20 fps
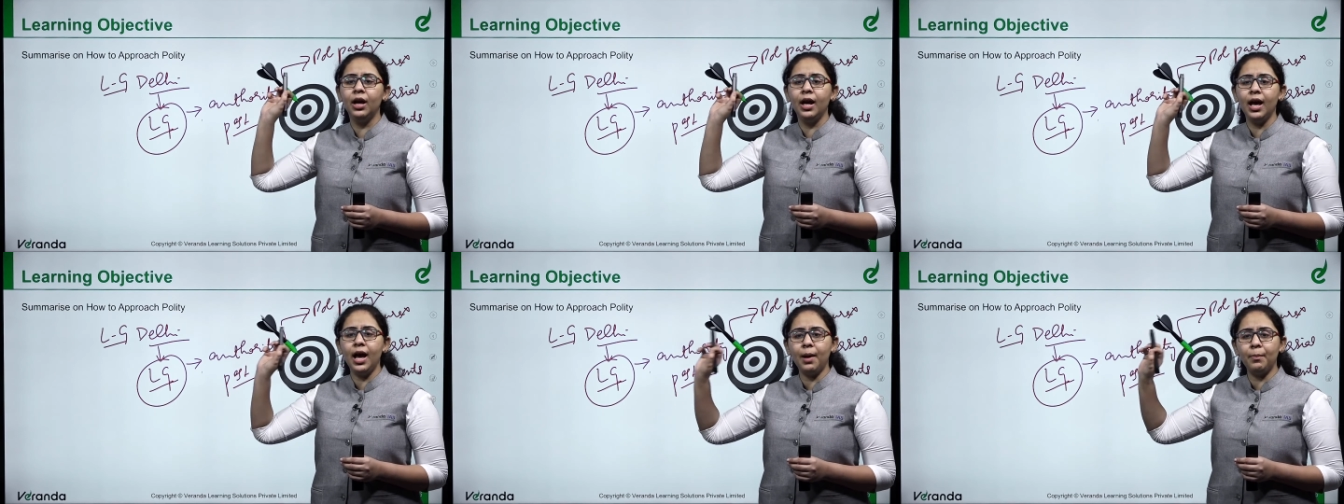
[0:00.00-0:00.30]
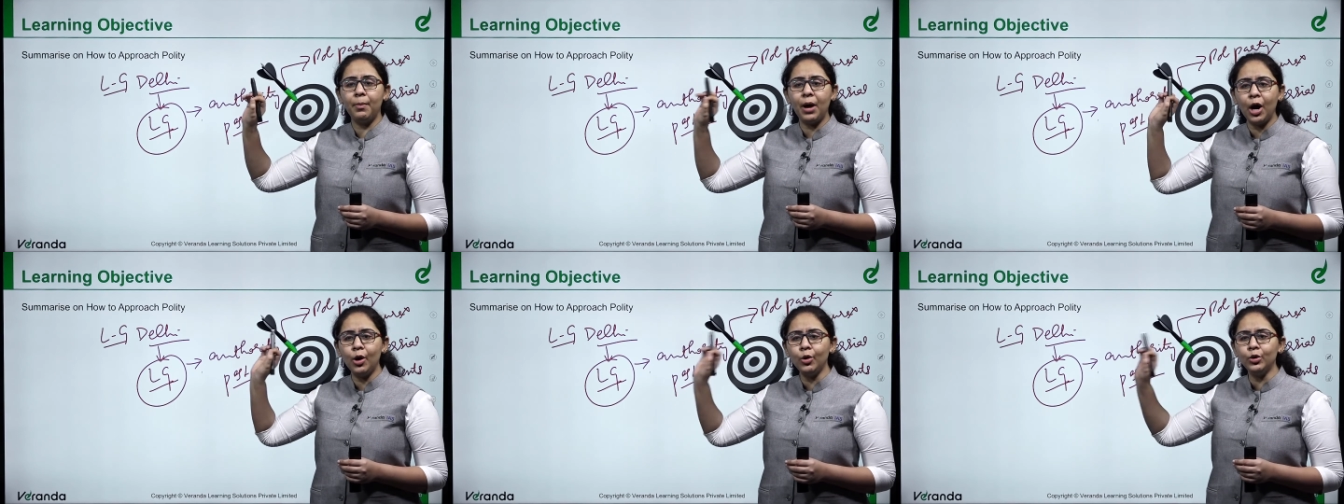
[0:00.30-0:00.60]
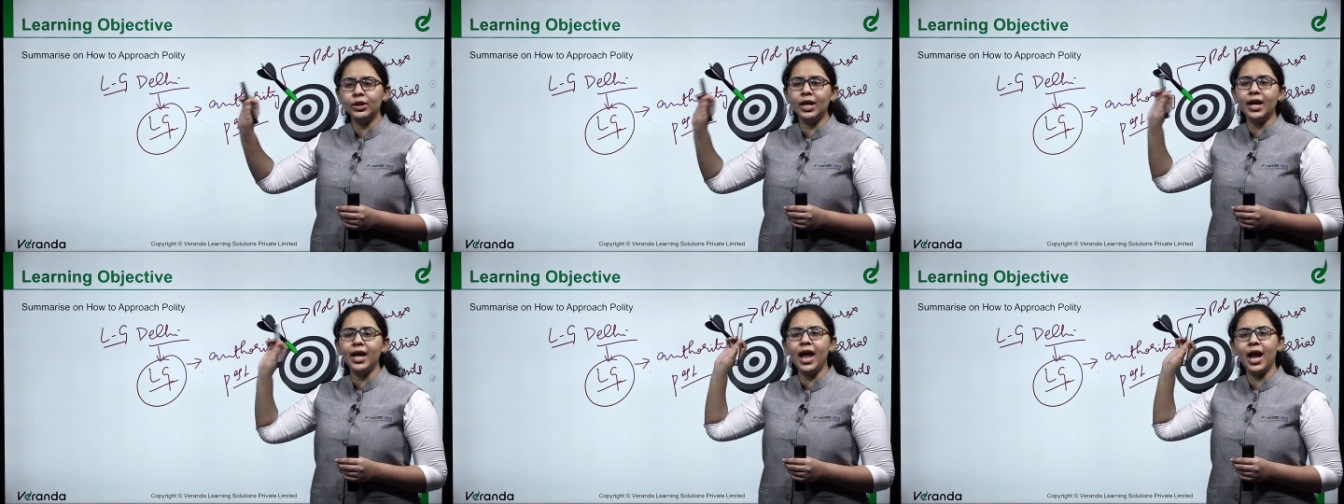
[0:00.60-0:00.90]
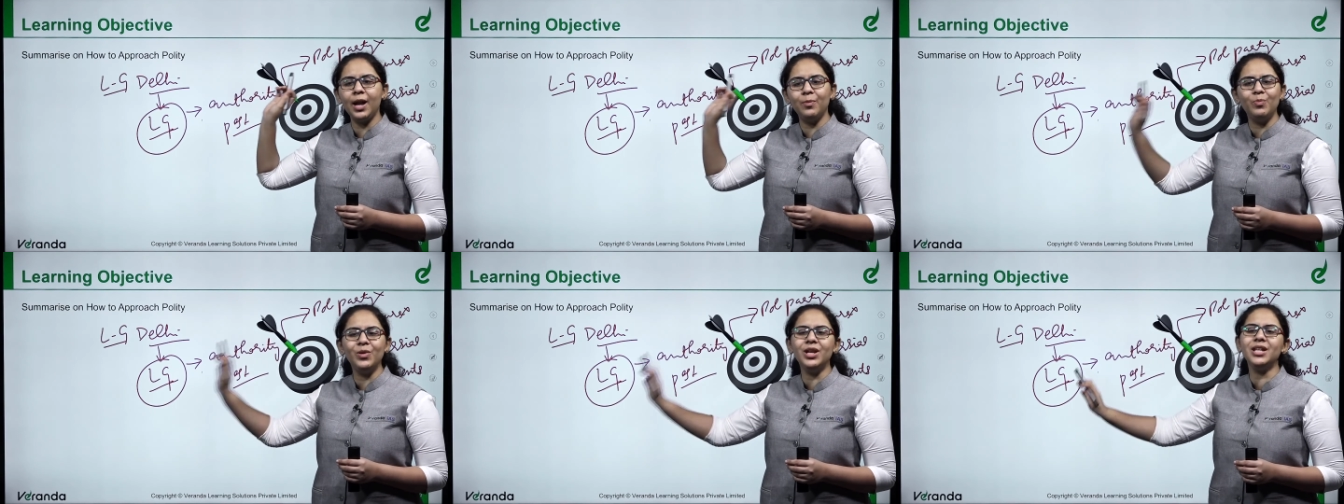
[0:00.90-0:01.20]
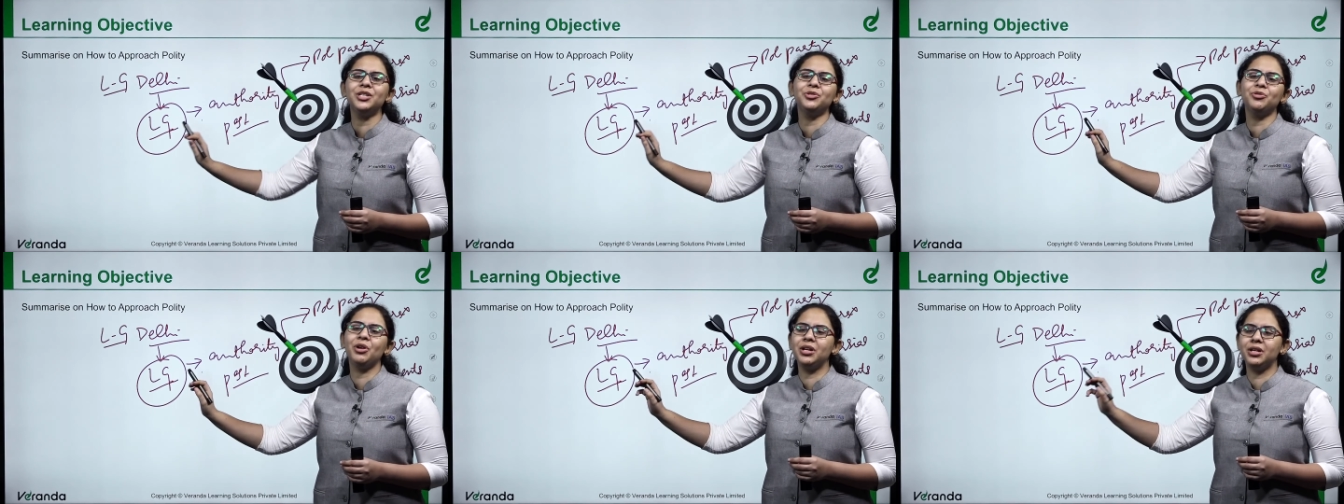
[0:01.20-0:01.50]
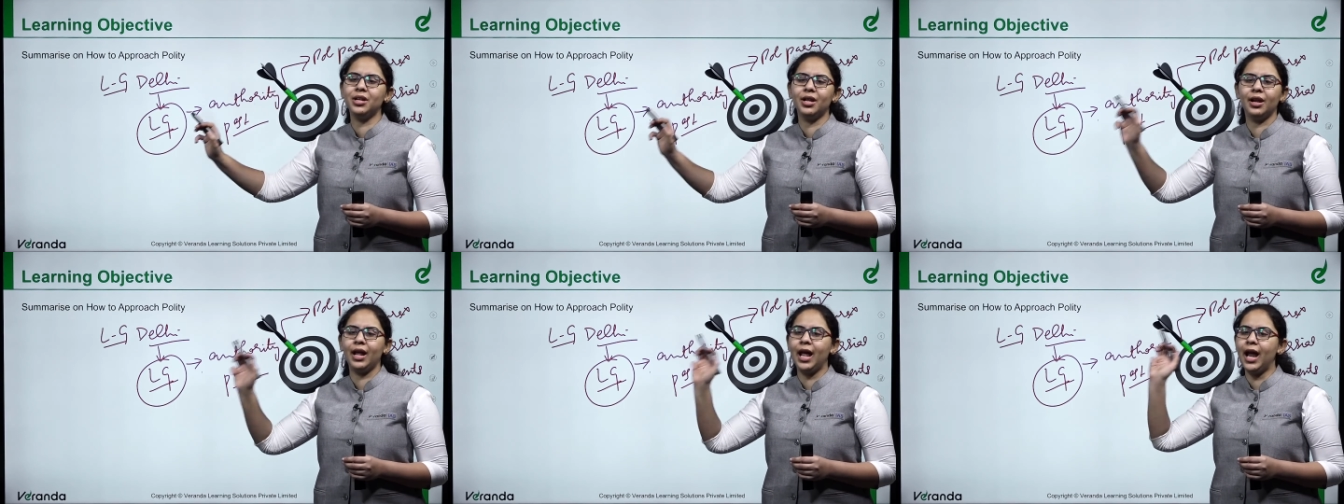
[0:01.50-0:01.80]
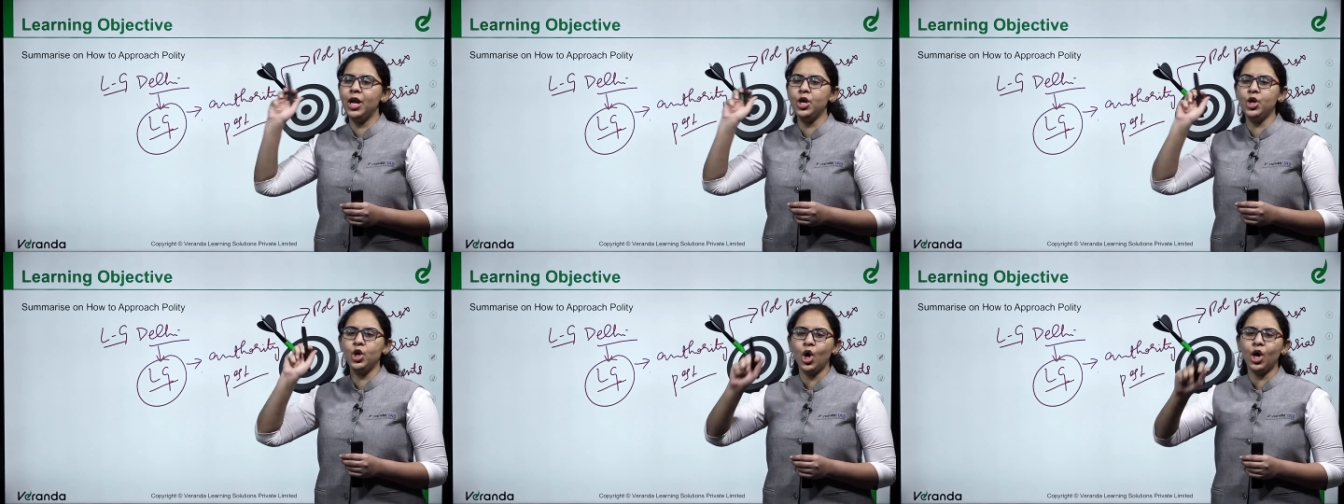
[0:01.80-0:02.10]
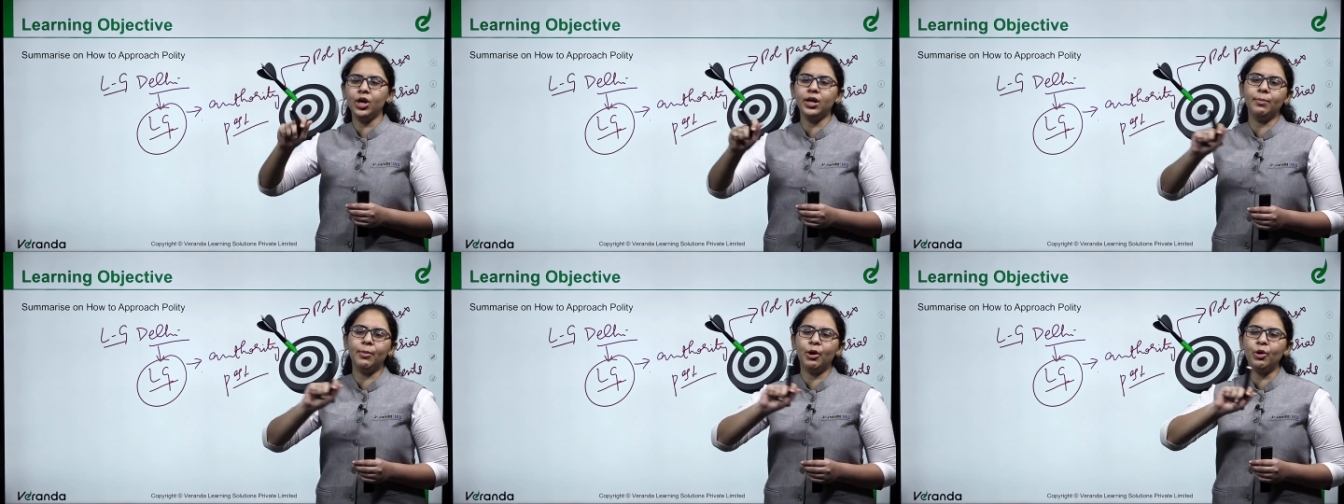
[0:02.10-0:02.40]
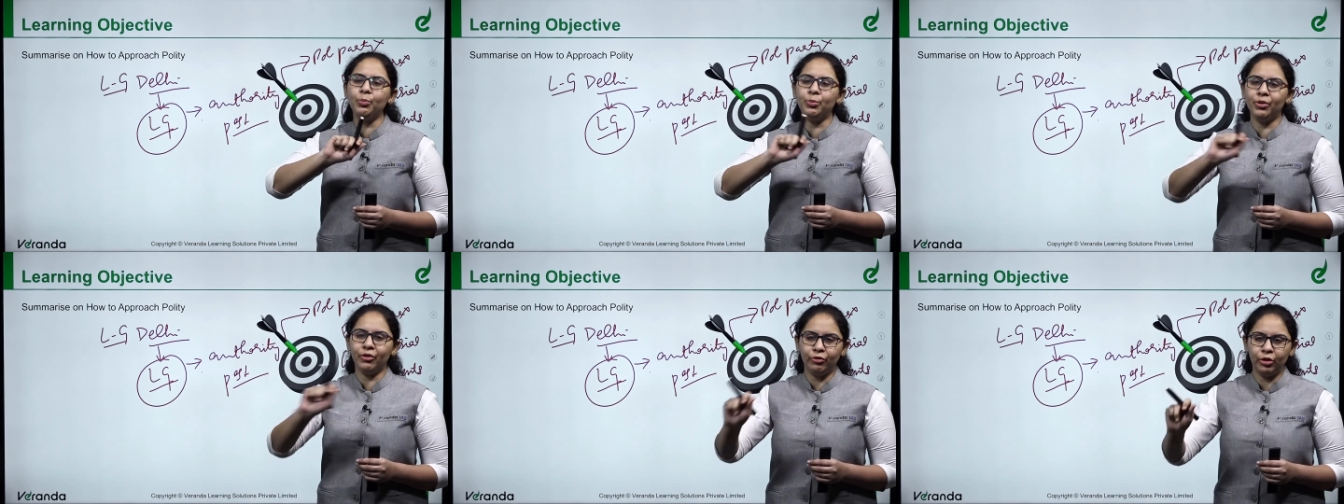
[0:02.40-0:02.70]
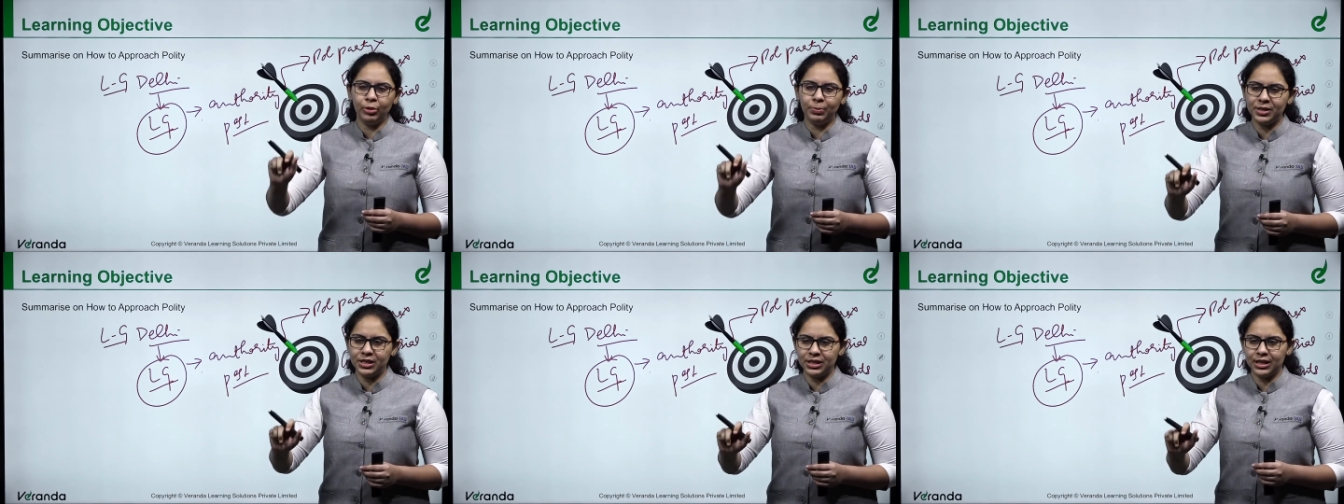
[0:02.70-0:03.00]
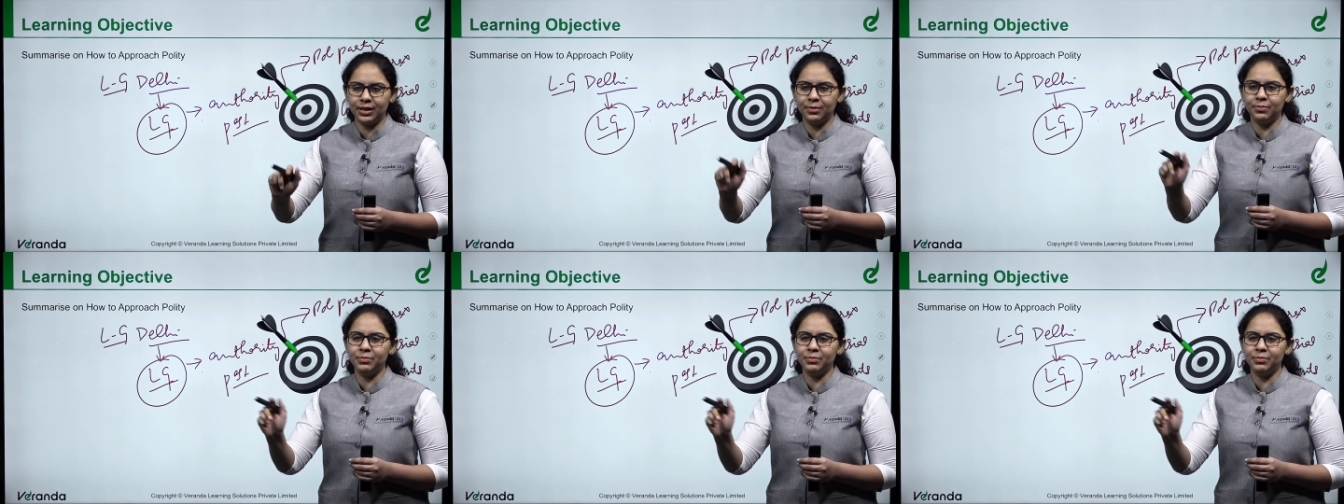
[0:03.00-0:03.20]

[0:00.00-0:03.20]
about the administrator and not about Praful Patel.